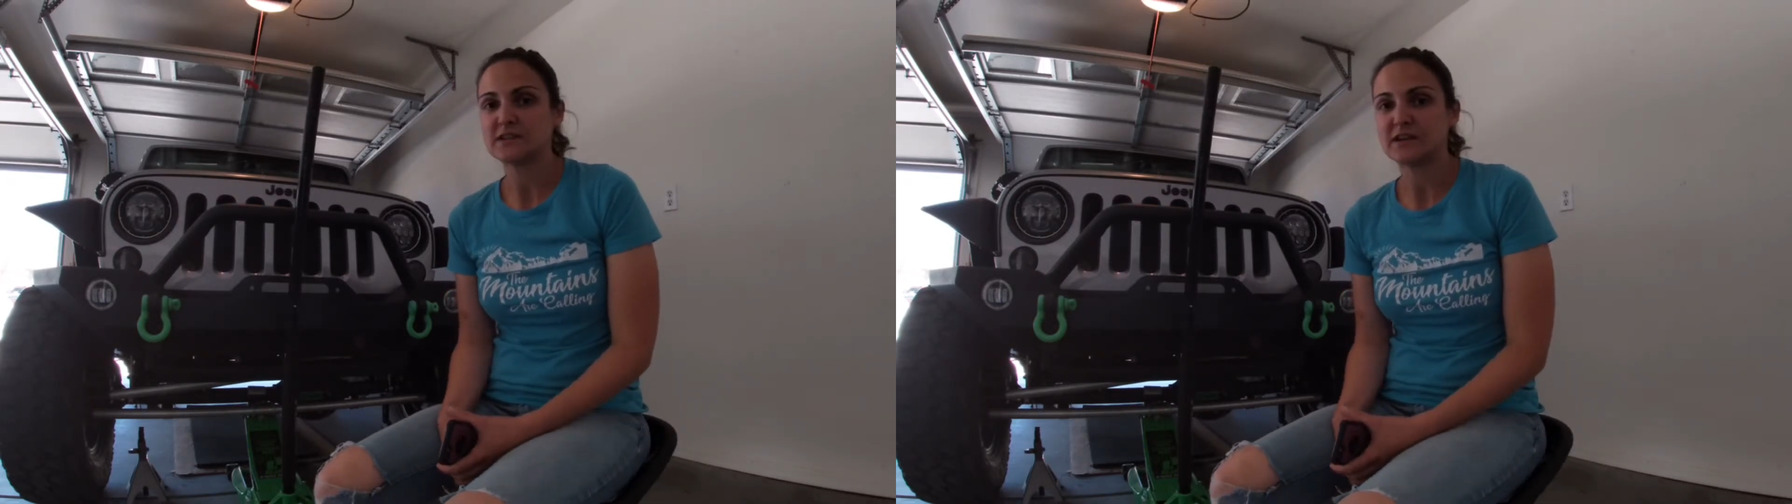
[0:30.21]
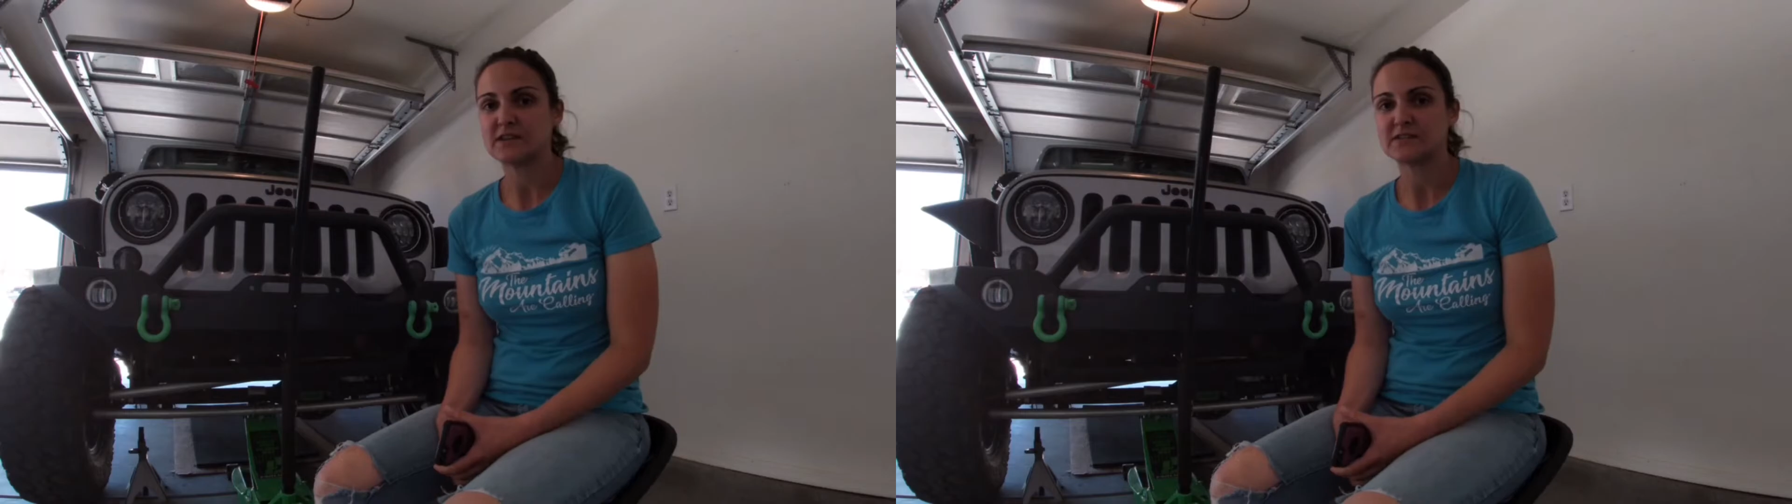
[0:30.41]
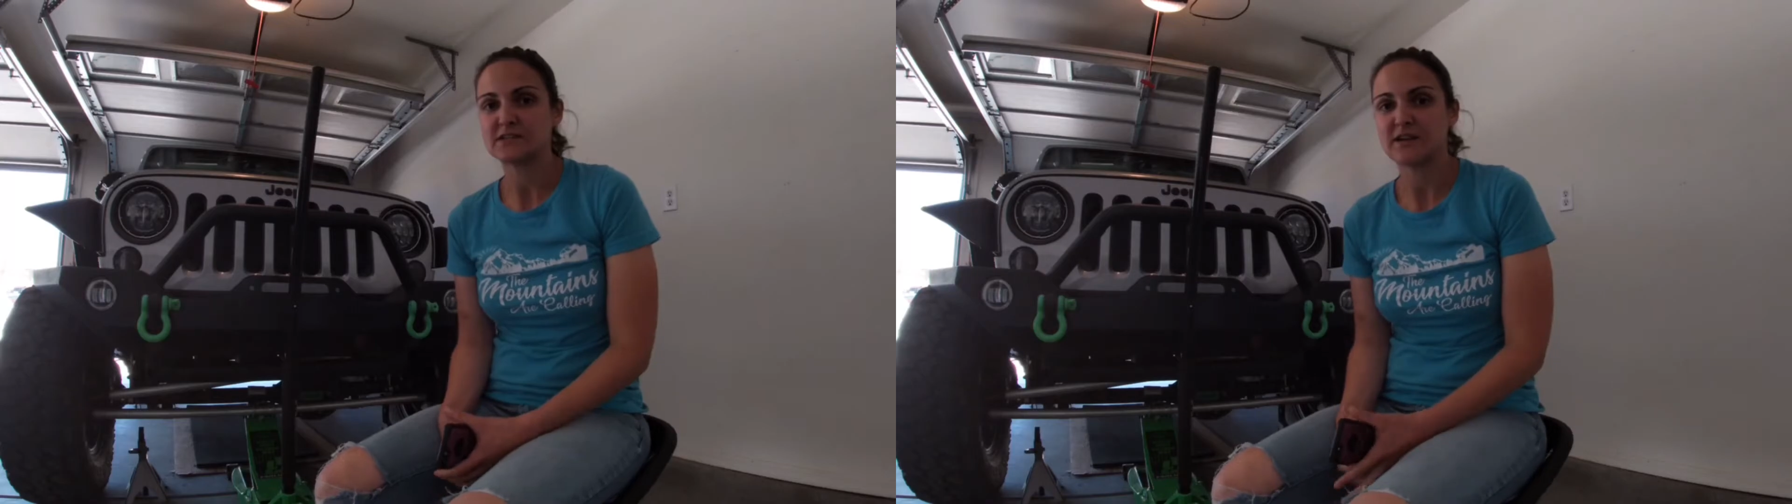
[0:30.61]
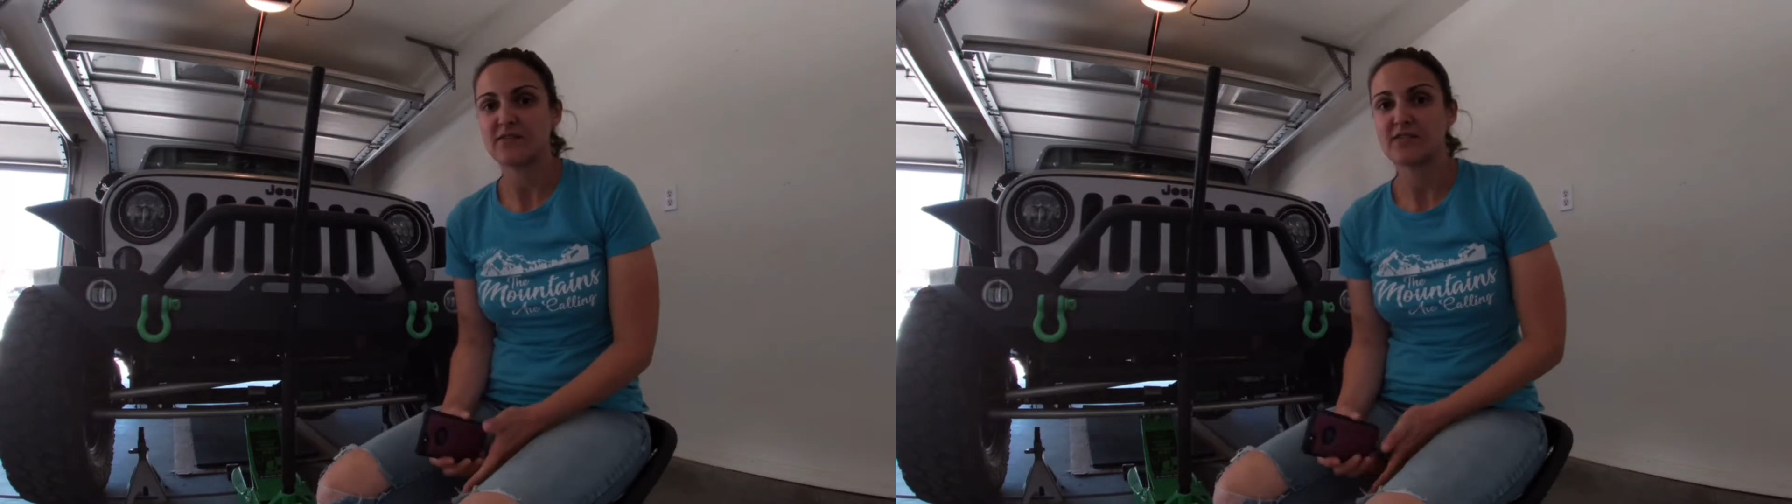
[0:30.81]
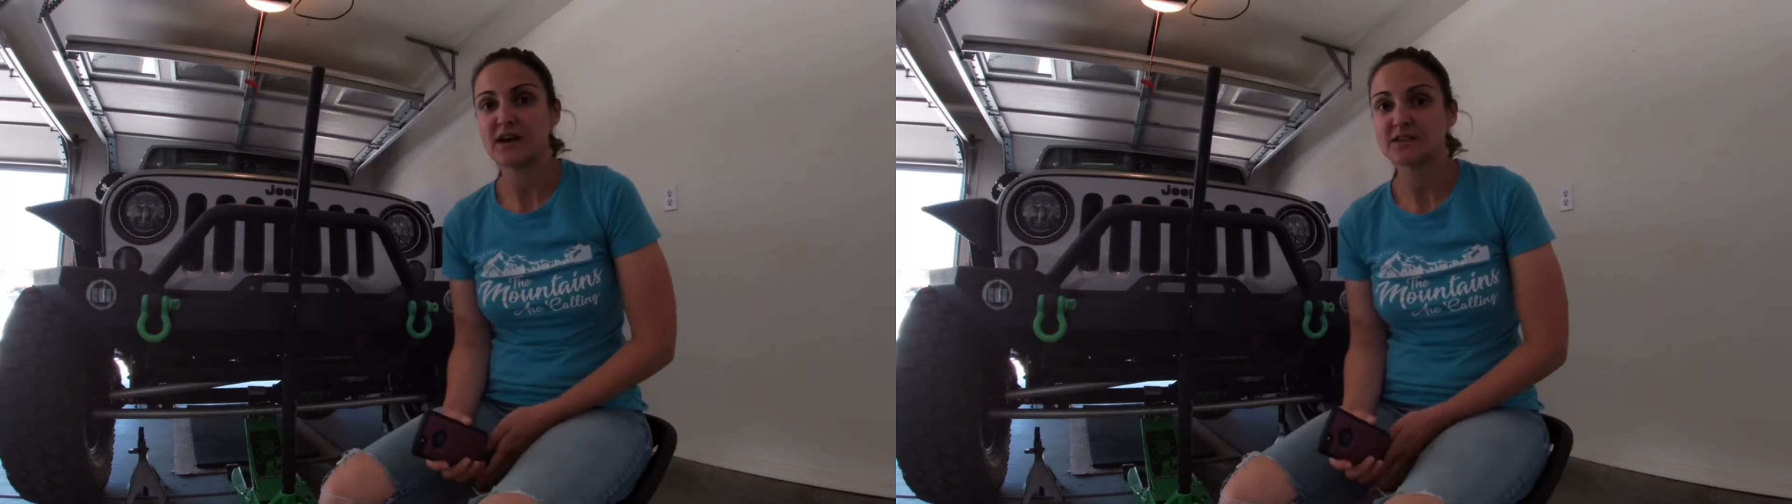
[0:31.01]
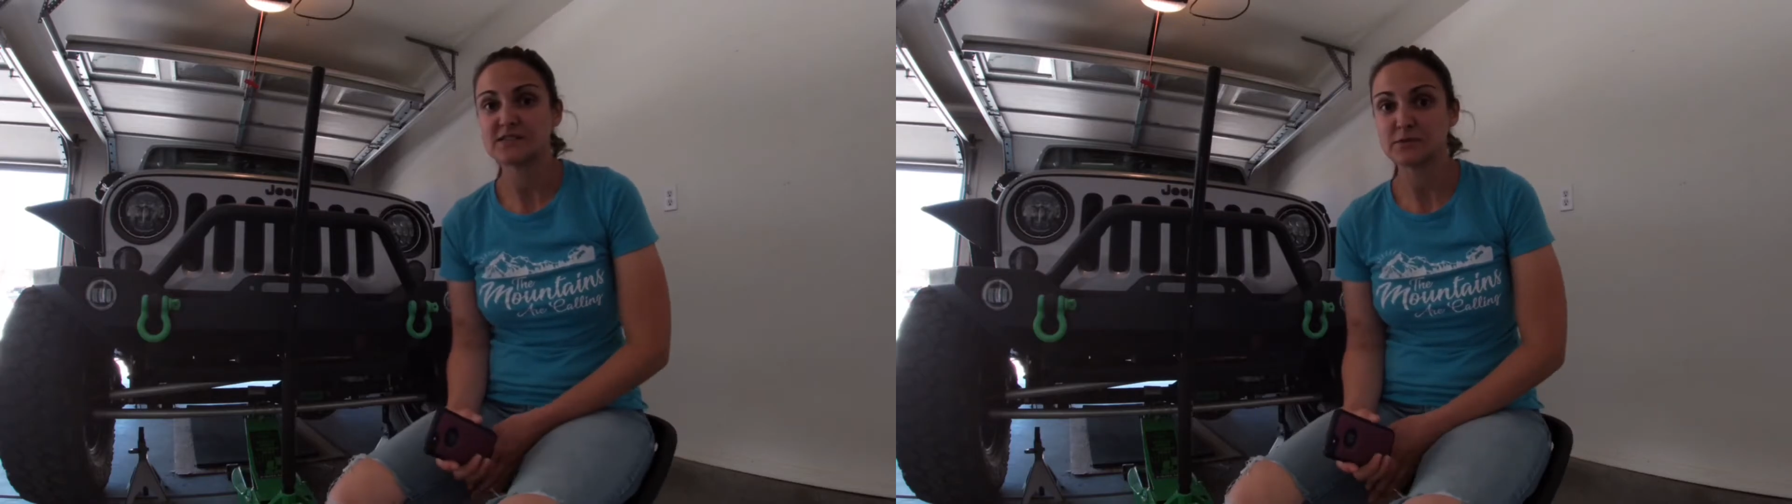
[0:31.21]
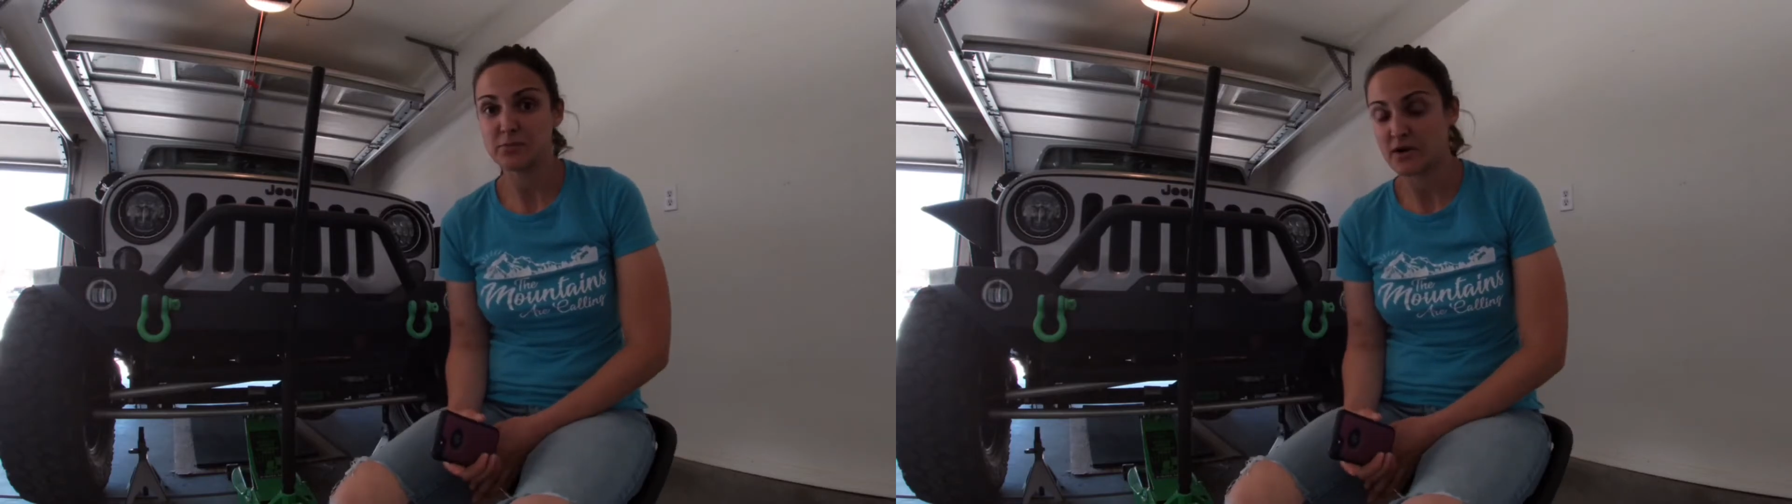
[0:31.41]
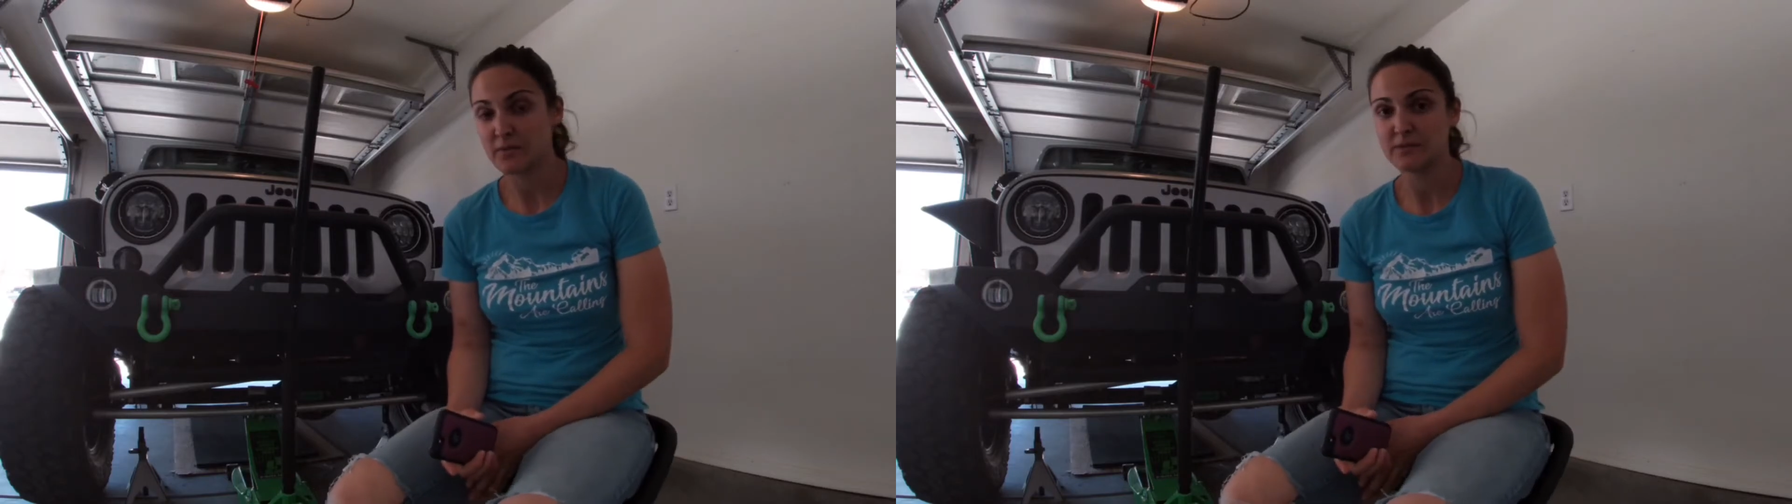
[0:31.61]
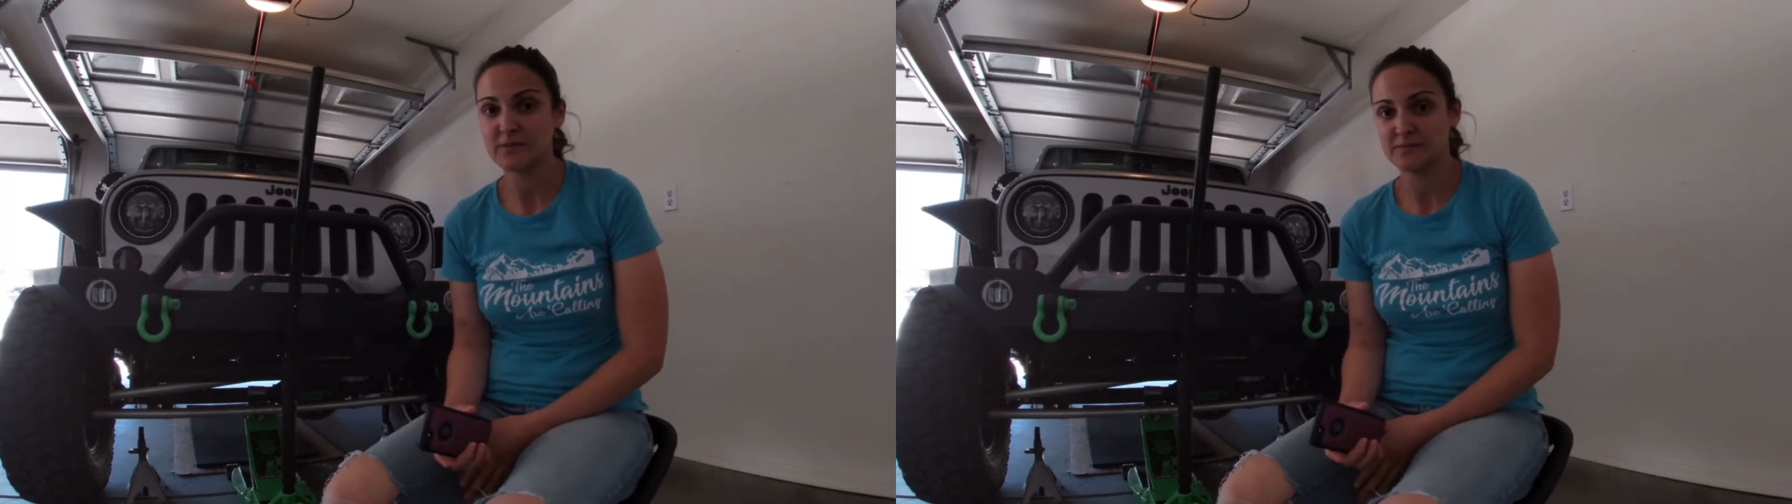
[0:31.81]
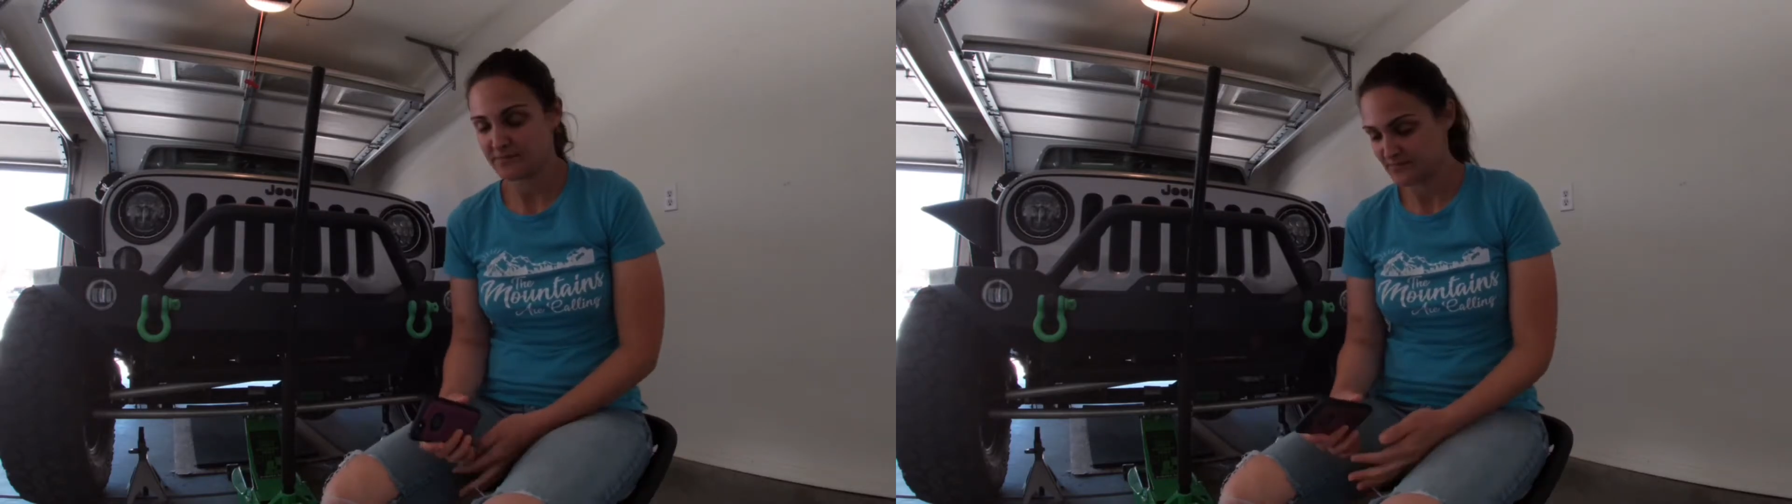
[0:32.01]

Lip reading: today to see if that's the problem.